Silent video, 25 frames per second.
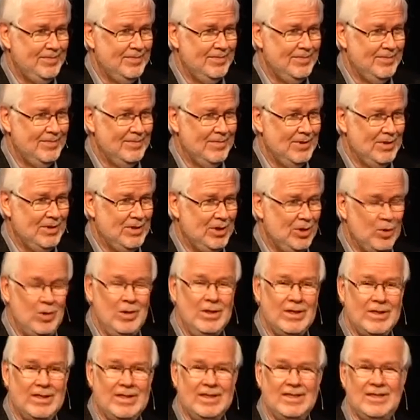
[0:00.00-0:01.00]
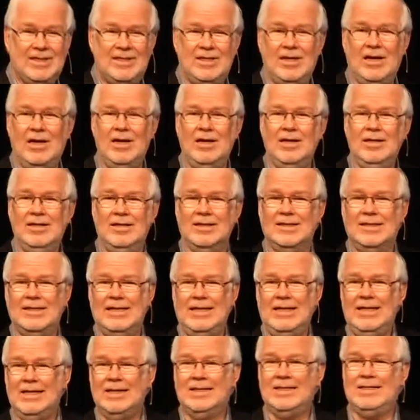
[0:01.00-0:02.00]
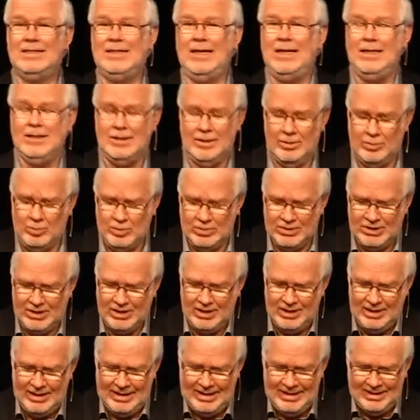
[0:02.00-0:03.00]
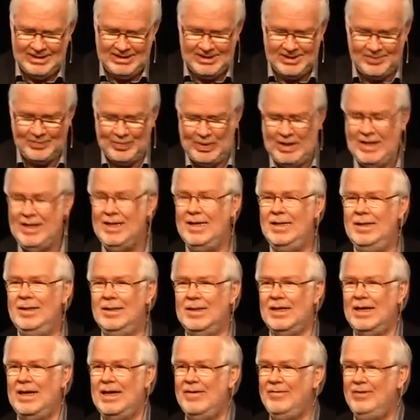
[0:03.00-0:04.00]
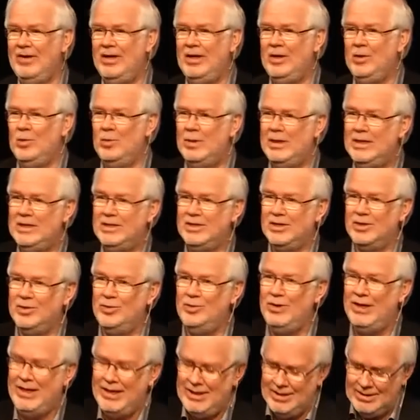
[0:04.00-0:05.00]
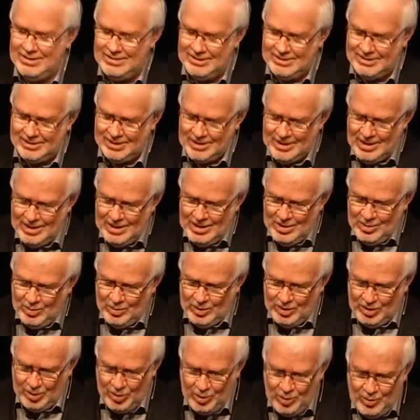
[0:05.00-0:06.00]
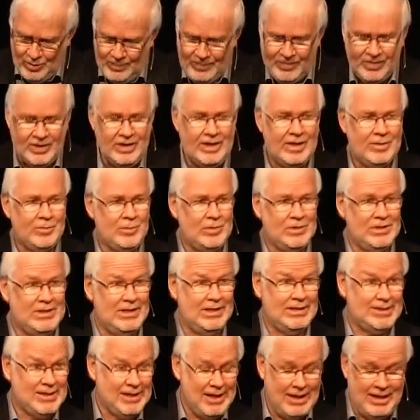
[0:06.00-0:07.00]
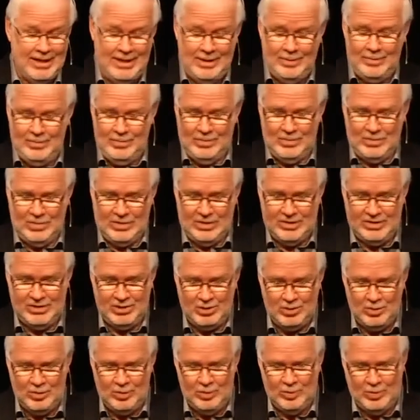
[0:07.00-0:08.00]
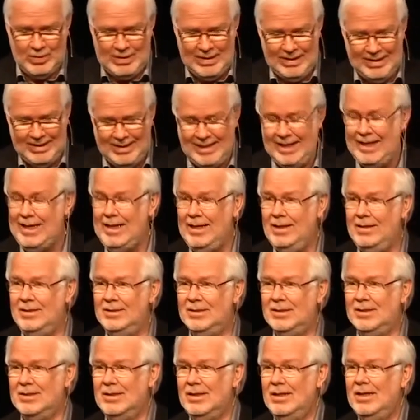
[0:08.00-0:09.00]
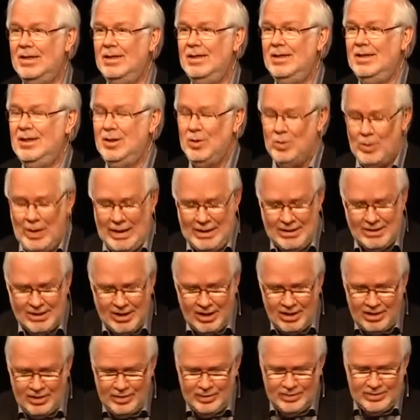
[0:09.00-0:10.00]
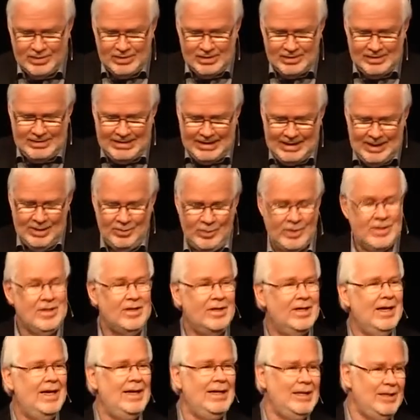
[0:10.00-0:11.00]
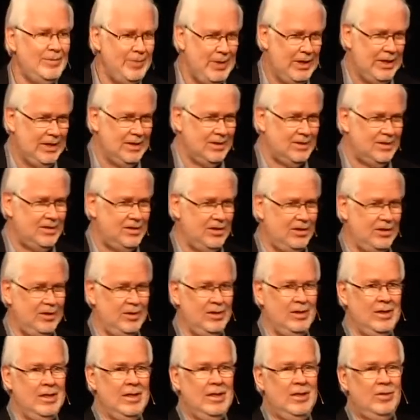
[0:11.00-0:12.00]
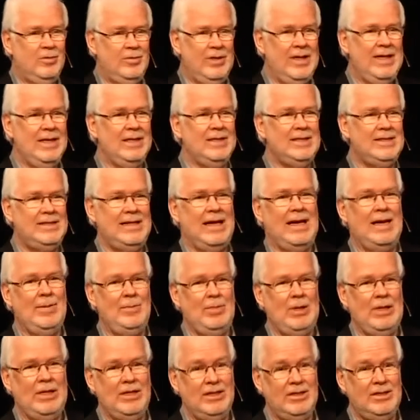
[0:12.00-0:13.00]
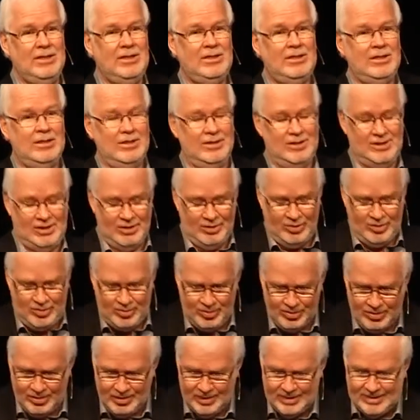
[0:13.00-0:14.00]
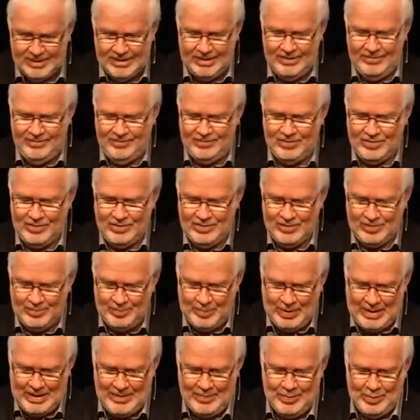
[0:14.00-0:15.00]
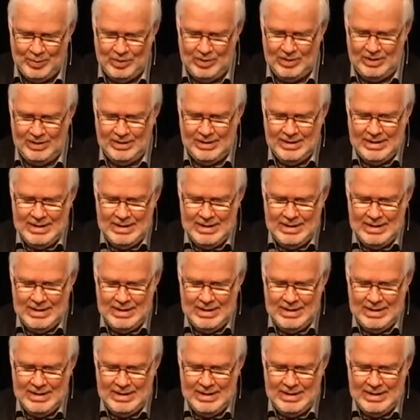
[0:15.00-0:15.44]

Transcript: We're told at the start, the scene is set. It was early spring. The heavy winter rains were over. It was the time, we're told, when kings went out to deal with their enemies, to reestablish security for their people,